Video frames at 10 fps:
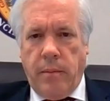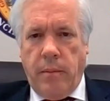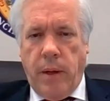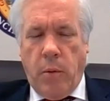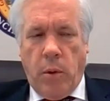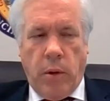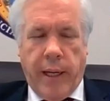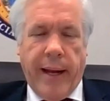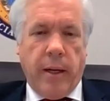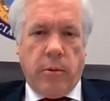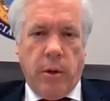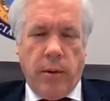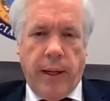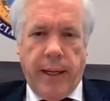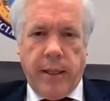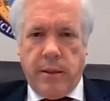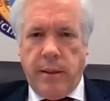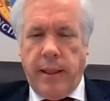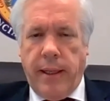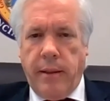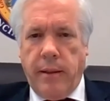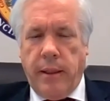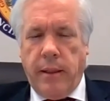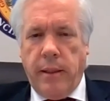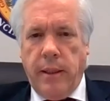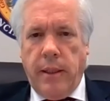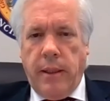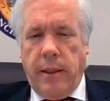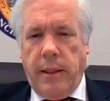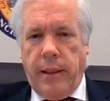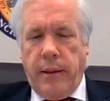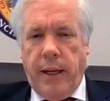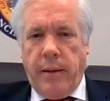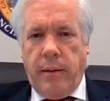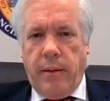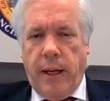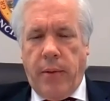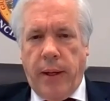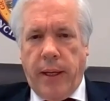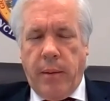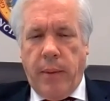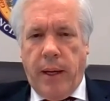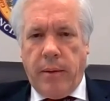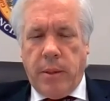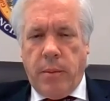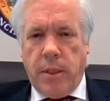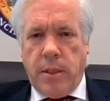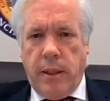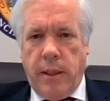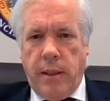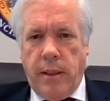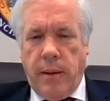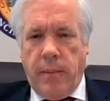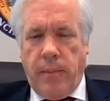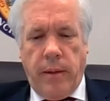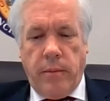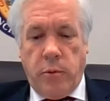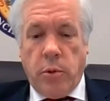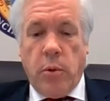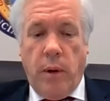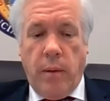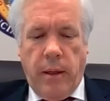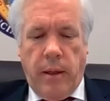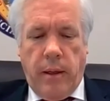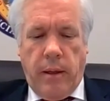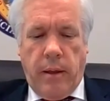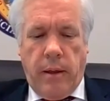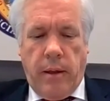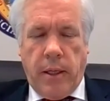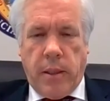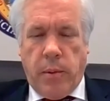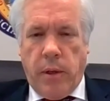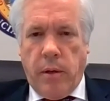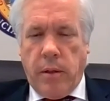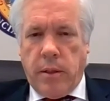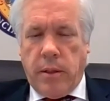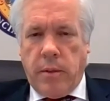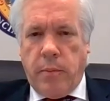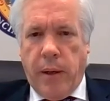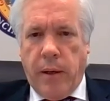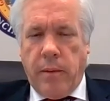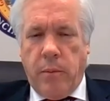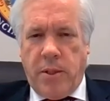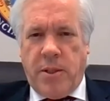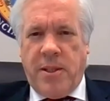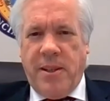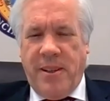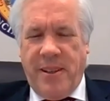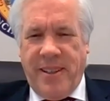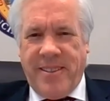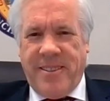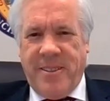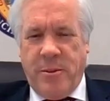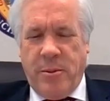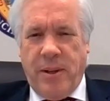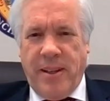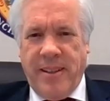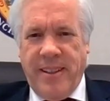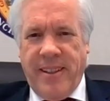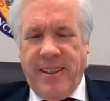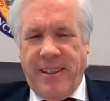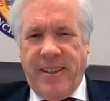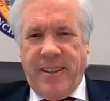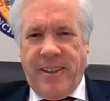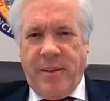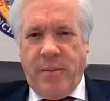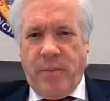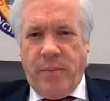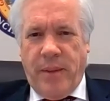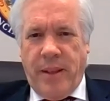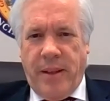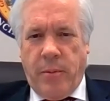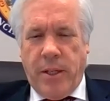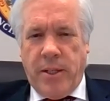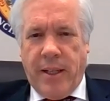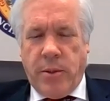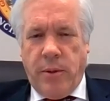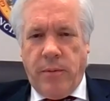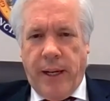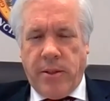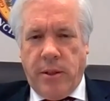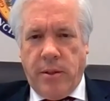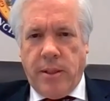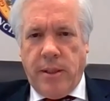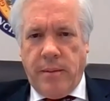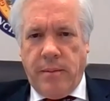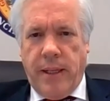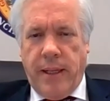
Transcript: organic growth, I guess, and not thinking about so much the true entrepreneur's spirit, which is to reach out to investors and